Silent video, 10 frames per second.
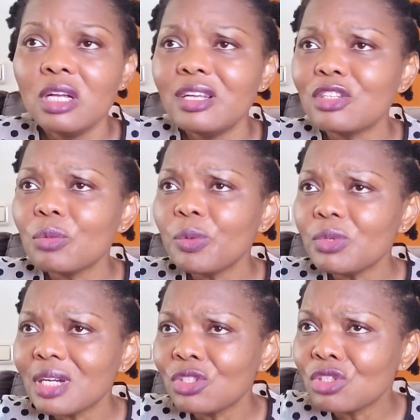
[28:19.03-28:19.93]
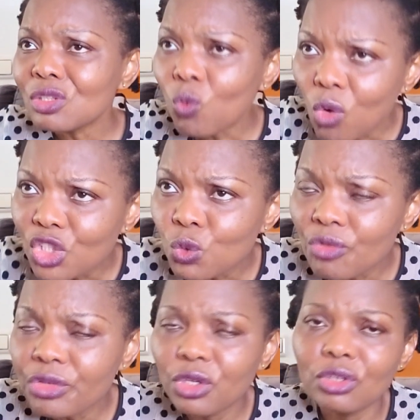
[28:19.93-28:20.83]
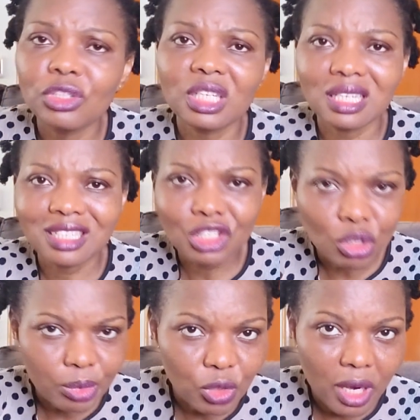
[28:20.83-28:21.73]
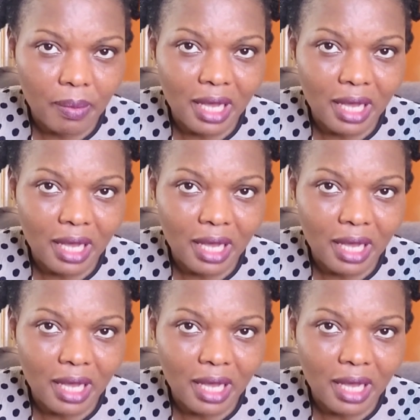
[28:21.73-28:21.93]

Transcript: there are some people that just watch one video on your channel and they subscribe.